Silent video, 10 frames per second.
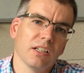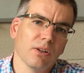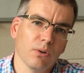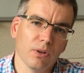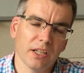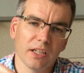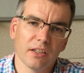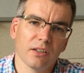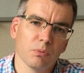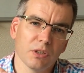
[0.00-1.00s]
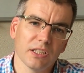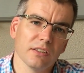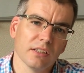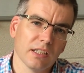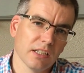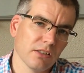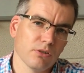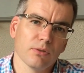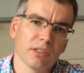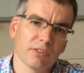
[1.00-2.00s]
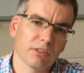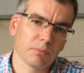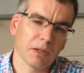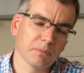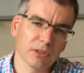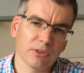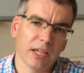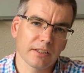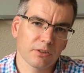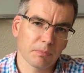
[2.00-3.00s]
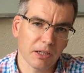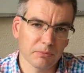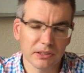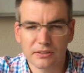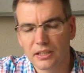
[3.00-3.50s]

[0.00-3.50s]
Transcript: or here we do this experiment or that experiment.